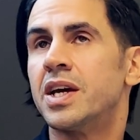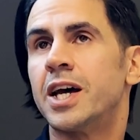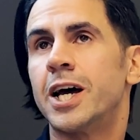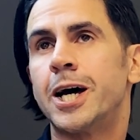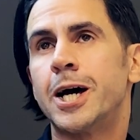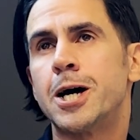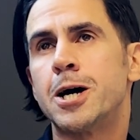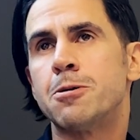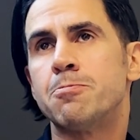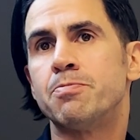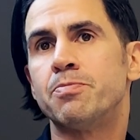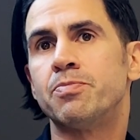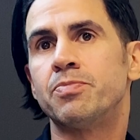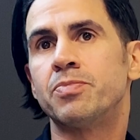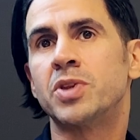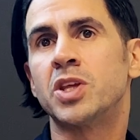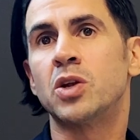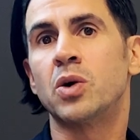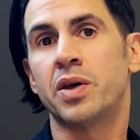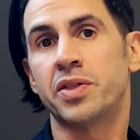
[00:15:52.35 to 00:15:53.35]

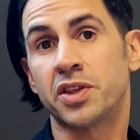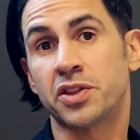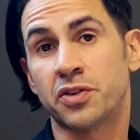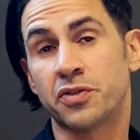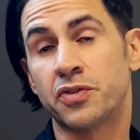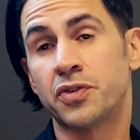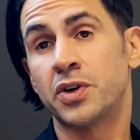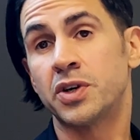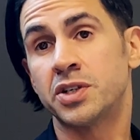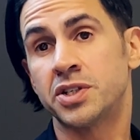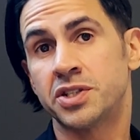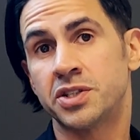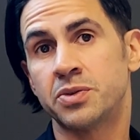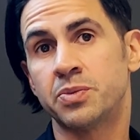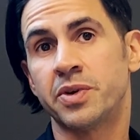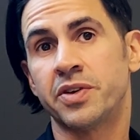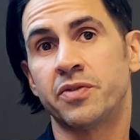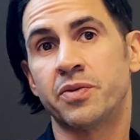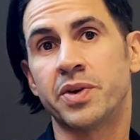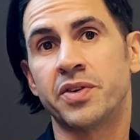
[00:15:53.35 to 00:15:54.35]
I think the first
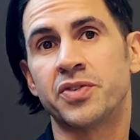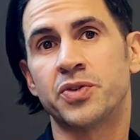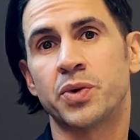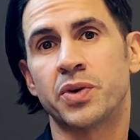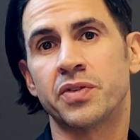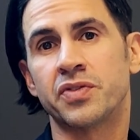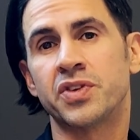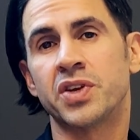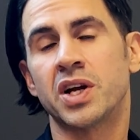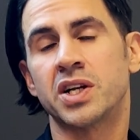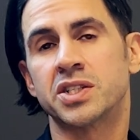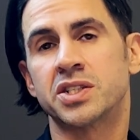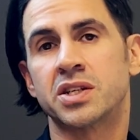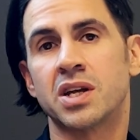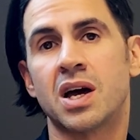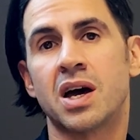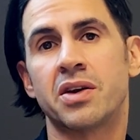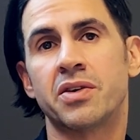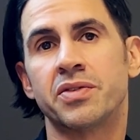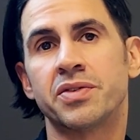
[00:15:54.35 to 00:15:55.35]
we've sort of touched
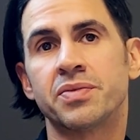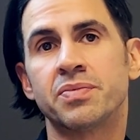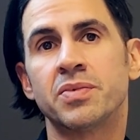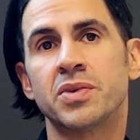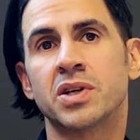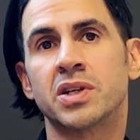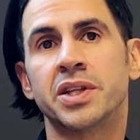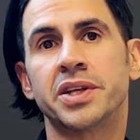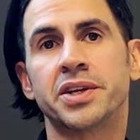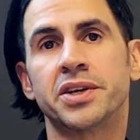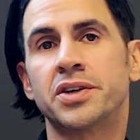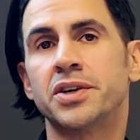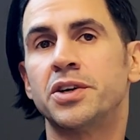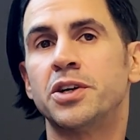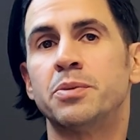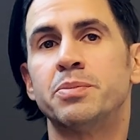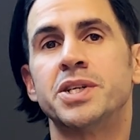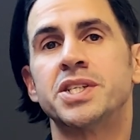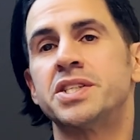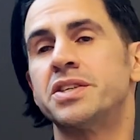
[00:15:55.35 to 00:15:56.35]
on are
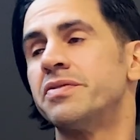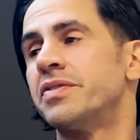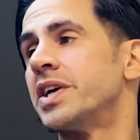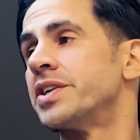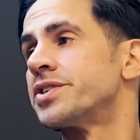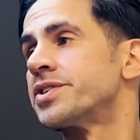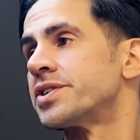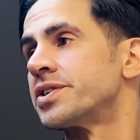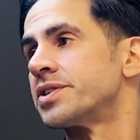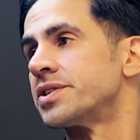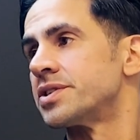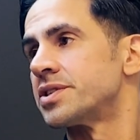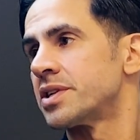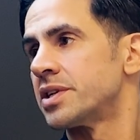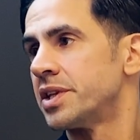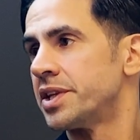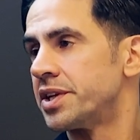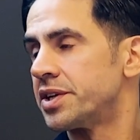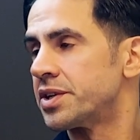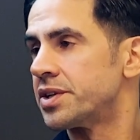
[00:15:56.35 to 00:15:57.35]
clinical misadventures,
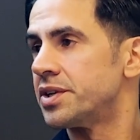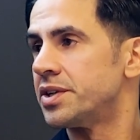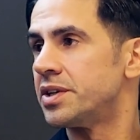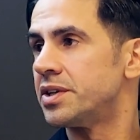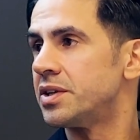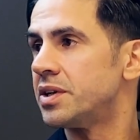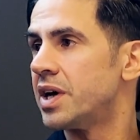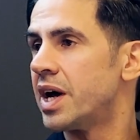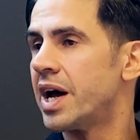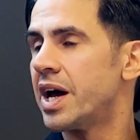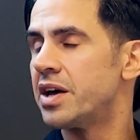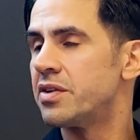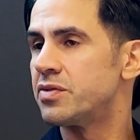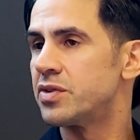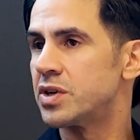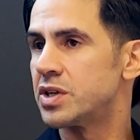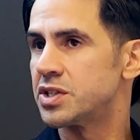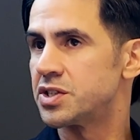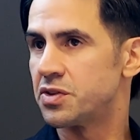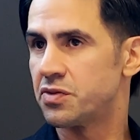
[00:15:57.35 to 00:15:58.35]
clinical
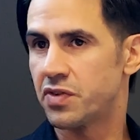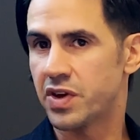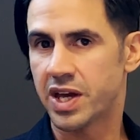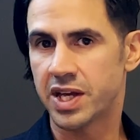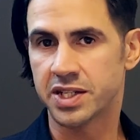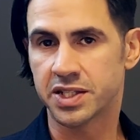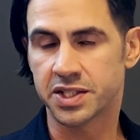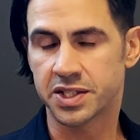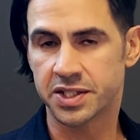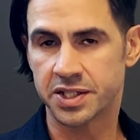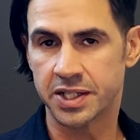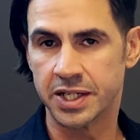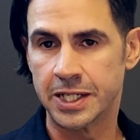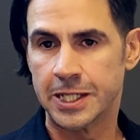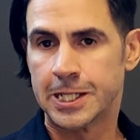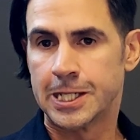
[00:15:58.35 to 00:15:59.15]
adverse events.